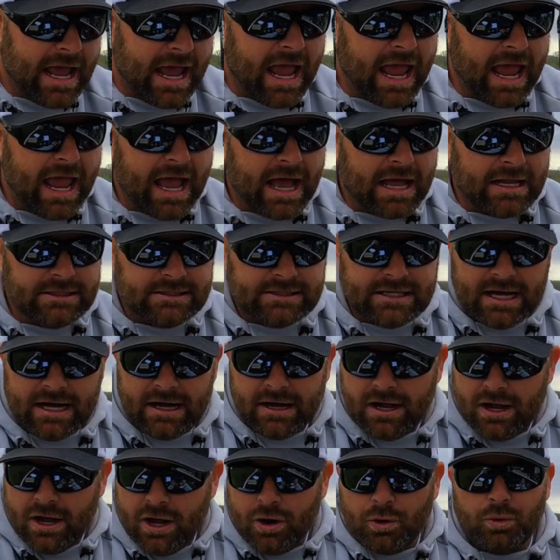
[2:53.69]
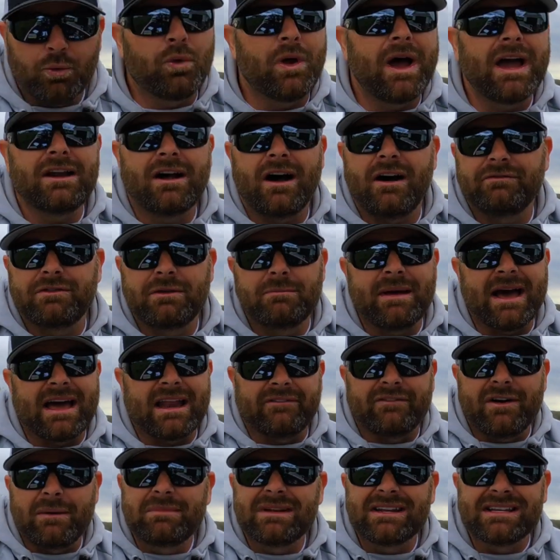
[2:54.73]
And right off the bat,
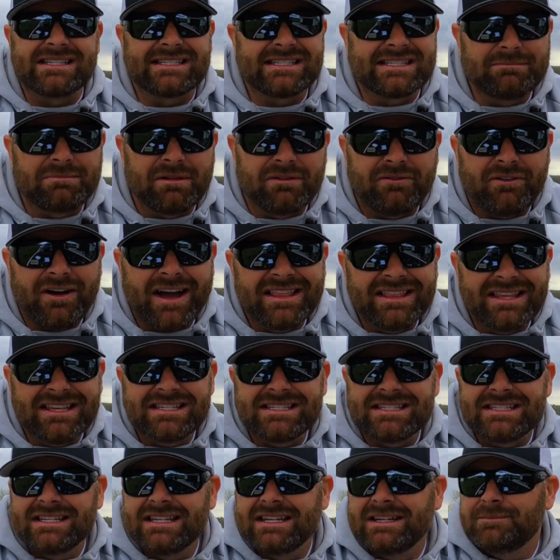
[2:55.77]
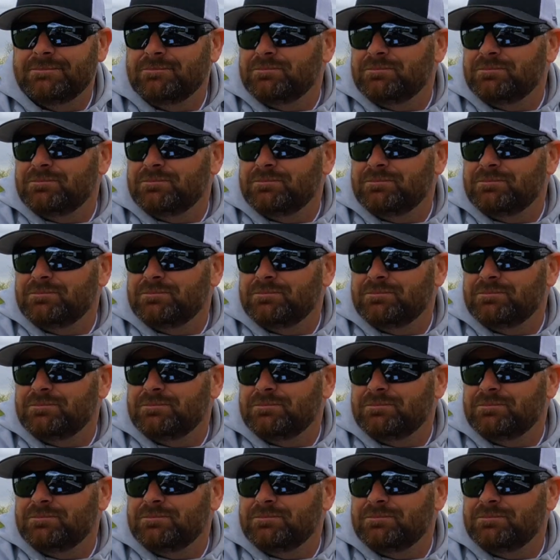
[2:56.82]
if I'm gonna simplify this